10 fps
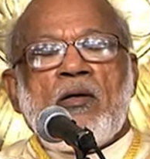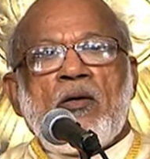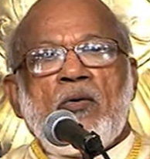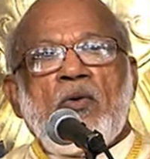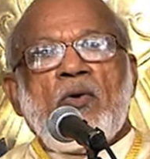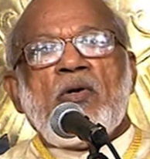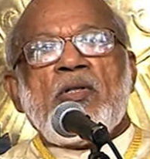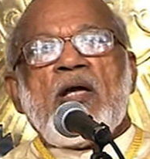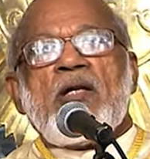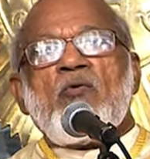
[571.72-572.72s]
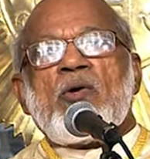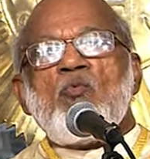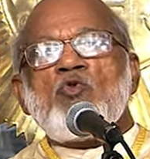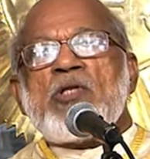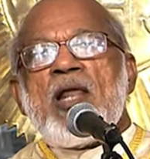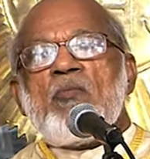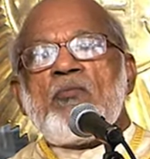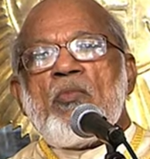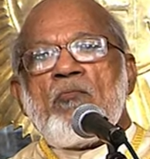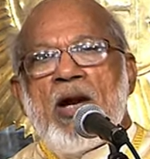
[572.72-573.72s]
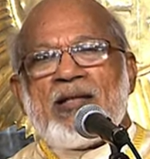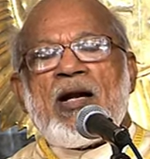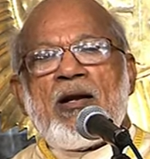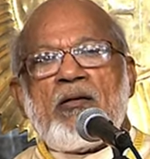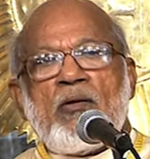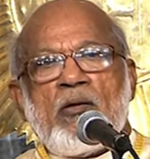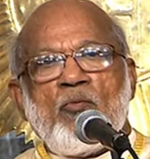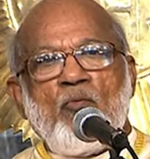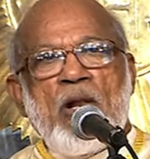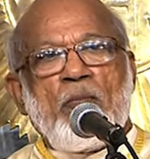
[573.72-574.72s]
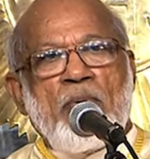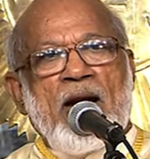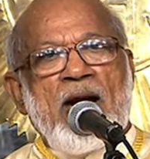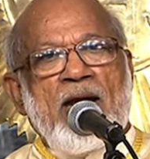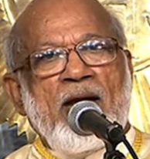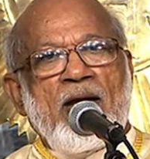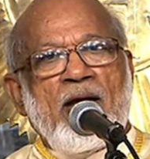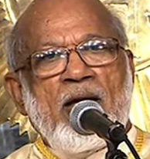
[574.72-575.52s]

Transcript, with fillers: You know that our Muslim brethren will pray,